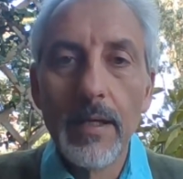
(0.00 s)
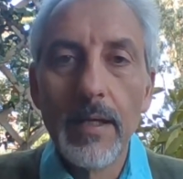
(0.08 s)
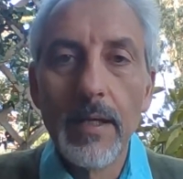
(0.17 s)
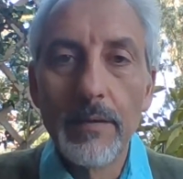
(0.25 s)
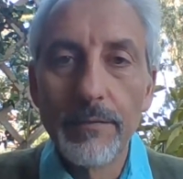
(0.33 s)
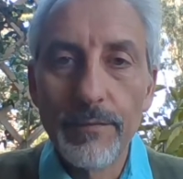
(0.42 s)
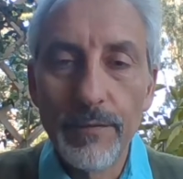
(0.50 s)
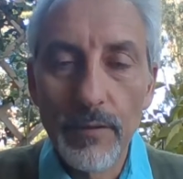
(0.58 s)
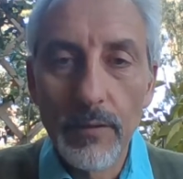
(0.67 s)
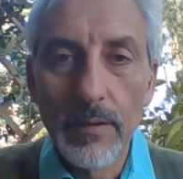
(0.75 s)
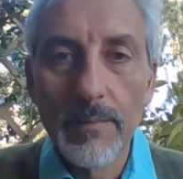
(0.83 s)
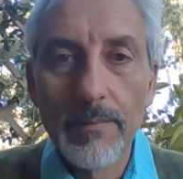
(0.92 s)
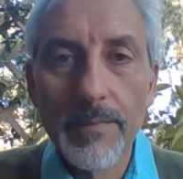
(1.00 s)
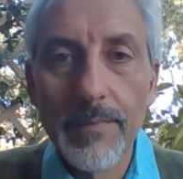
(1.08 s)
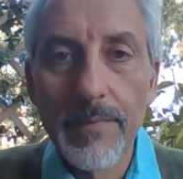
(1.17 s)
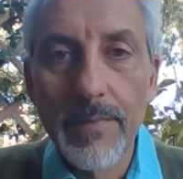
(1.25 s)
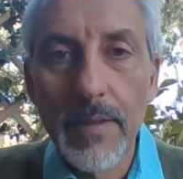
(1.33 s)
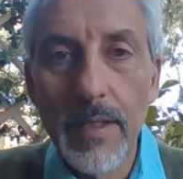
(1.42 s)
a full
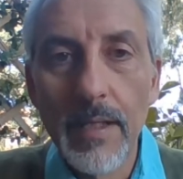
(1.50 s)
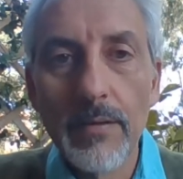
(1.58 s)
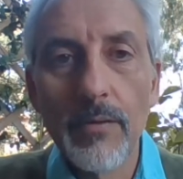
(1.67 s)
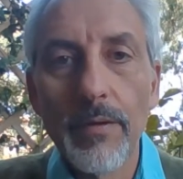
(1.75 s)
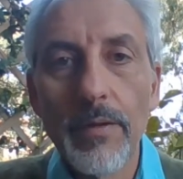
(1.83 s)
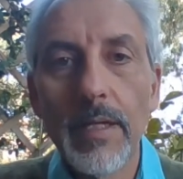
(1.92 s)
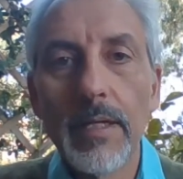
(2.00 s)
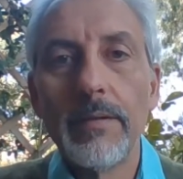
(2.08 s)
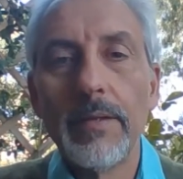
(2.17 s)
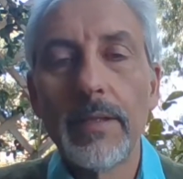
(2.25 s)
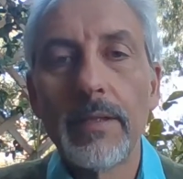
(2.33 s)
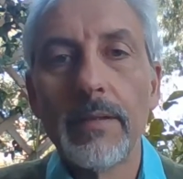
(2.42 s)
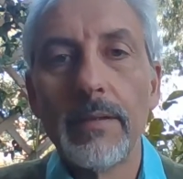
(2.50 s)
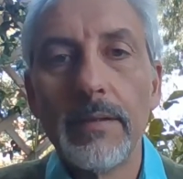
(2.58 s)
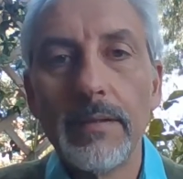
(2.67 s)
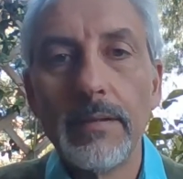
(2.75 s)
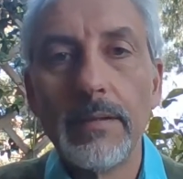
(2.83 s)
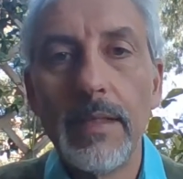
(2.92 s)
and authentic
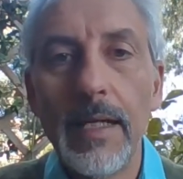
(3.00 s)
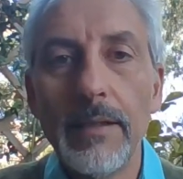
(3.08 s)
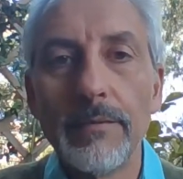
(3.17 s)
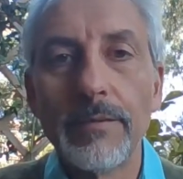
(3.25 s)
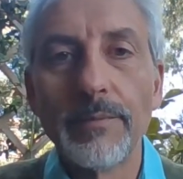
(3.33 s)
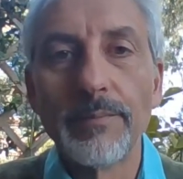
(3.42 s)
life.